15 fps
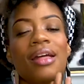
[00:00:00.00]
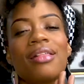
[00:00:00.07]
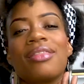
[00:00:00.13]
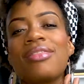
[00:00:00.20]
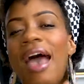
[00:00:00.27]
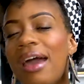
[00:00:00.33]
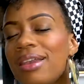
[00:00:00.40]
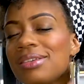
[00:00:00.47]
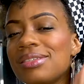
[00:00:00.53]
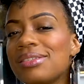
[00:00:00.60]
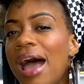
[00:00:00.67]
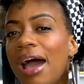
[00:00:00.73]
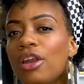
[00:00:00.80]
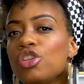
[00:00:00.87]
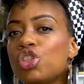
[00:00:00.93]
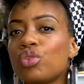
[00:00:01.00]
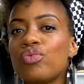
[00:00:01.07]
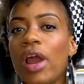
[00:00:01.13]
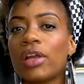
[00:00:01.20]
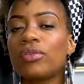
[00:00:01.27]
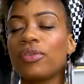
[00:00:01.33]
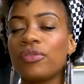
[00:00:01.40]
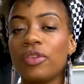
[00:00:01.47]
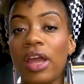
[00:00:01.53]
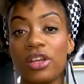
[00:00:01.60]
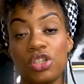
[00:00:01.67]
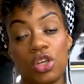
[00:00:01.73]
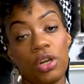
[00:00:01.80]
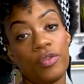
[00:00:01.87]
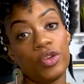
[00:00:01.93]
That is not a direct
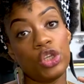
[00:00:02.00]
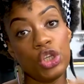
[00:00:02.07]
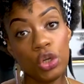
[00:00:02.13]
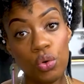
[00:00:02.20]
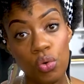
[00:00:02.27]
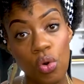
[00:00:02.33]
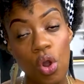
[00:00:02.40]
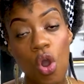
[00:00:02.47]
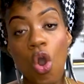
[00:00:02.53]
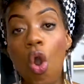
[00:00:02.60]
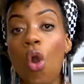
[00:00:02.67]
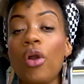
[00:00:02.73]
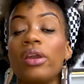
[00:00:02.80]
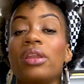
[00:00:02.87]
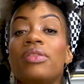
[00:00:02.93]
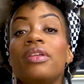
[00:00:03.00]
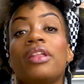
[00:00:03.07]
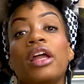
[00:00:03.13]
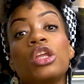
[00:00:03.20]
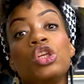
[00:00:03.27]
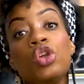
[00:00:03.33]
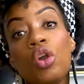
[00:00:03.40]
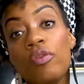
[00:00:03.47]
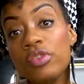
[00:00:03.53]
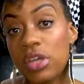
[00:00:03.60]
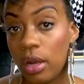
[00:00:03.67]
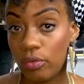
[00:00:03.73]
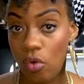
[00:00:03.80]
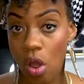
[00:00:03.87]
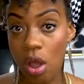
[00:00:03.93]
reflection of you or anything that you've
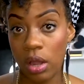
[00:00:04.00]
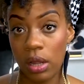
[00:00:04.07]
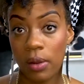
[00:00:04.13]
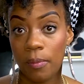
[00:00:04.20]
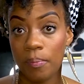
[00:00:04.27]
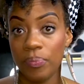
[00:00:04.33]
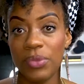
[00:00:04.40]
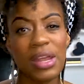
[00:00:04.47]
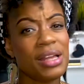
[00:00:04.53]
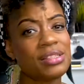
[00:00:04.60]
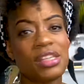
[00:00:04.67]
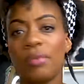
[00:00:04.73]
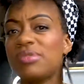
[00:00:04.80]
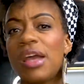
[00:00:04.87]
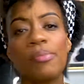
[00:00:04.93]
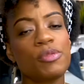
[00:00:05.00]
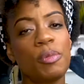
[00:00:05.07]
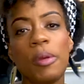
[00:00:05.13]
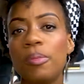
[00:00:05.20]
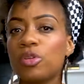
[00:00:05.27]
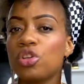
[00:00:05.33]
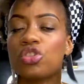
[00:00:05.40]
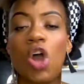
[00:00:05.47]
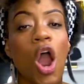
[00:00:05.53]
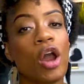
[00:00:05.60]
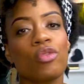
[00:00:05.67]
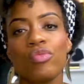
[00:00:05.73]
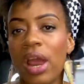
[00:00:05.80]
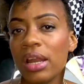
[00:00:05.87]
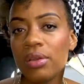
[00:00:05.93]
done wrong. Sometimes people just
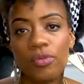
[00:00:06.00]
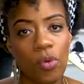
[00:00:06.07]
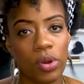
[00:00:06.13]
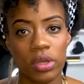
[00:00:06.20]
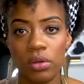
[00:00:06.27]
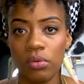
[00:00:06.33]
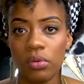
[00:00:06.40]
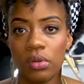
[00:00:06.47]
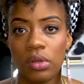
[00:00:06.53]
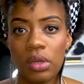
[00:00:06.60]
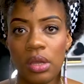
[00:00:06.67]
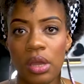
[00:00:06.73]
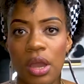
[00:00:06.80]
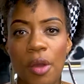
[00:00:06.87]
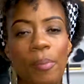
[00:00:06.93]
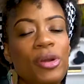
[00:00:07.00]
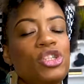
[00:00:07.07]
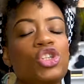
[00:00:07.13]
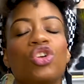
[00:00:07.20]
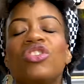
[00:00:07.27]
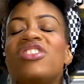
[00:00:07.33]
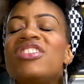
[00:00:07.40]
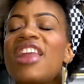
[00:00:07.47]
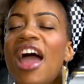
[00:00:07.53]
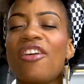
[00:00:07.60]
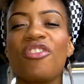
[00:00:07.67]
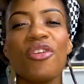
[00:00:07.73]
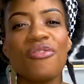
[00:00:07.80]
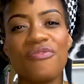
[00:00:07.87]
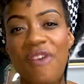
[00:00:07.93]
aren't ready for you. But you'll
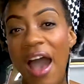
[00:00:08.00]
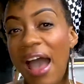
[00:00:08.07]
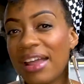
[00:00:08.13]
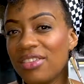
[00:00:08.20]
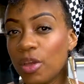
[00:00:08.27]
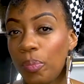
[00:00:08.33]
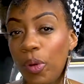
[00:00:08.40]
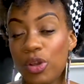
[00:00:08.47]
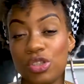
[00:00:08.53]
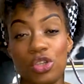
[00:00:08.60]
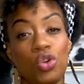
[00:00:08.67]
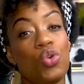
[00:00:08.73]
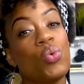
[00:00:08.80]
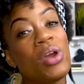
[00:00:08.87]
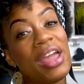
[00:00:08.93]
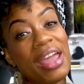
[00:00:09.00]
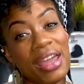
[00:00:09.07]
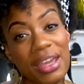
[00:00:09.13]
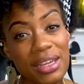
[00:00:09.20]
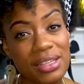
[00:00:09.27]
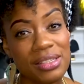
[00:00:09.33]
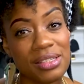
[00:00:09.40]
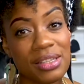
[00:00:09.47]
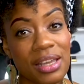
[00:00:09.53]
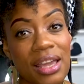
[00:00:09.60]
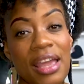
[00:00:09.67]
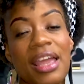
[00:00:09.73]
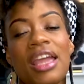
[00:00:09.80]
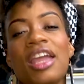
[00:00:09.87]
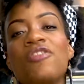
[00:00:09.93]
never find the person who is
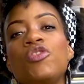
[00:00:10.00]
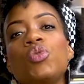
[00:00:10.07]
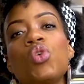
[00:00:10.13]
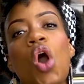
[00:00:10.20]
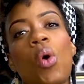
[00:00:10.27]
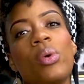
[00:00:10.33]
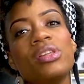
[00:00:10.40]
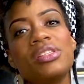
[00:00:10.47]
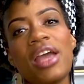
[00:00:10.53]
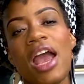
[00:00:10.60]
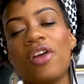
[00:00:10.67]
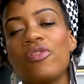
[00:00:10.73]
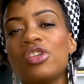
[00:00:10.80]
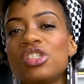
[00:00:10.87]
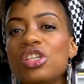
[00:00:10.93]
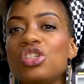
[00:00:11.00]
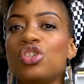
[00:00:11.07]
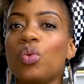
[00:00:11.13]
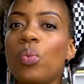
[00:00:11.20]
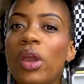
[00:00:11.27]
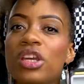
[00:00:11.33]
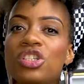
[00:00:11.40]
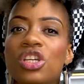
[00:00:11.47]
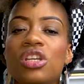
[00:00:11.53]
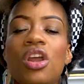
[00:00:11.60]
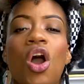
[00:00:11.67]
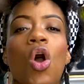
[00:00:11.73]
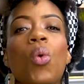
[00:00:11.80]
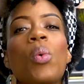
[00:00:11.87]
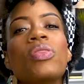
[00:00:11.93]
if you go into every
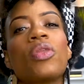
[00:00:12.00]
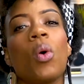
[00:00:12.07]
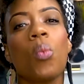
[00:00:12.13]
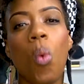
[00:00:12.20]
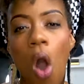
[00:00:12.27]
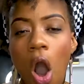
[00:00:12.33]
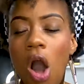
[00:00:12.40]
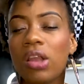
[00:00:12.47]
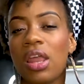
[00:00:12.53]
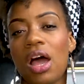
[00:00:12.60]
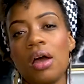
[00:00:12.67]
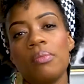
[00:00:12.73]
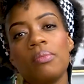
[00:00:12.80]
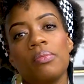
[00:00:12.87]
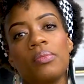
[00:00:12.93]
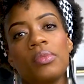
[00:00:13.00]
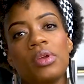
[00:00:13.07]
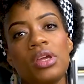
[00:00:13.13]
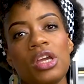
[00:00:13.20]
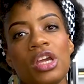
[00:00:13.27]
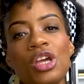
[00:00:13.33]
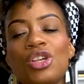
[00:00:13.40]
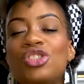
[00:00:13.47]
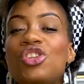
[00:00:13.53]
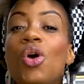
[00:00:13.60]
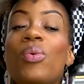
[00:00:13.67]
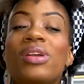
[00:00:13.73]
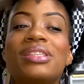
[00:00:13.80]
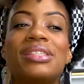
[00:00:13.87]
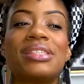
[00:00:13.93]
situation with a wall up.
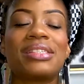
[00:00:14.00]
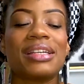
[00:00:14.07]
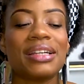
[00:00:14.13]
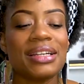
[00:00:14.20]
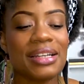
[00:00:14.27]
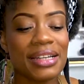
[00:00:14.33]
So it's